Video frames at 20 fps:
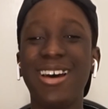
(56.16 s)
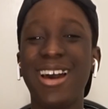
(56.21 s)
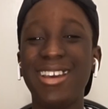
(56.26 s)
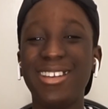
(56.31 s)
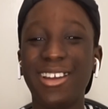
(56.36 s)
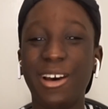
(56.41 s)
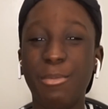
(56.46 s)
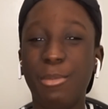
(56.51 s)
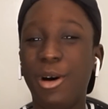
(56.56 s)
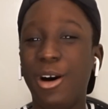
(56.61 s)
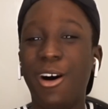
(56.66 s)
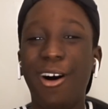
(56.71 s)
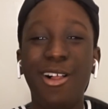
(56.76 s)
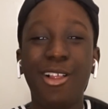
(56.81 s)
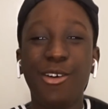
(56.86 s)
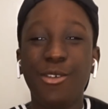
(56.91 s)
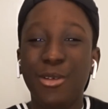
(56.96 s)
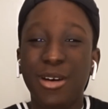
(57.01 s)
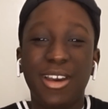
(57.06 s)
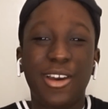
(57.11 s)
lined up
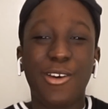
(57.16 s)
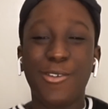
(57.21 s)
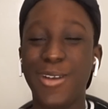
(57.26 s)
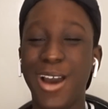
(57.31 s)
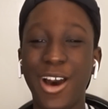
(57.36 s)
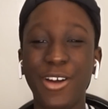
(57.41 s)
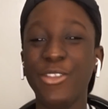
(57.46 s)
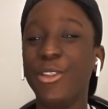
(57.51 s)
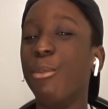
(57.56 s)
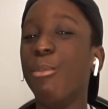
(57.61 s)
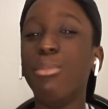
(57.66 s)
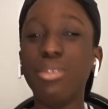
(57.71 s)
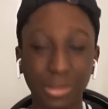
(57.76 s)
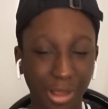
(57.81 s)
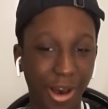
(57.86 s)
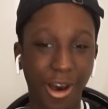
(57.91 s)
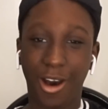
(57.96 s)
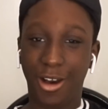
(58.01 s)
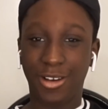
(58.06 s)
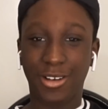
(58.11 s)
all the way around the
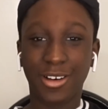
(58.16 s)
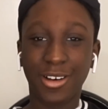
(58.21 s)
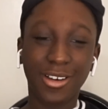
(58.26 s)
block.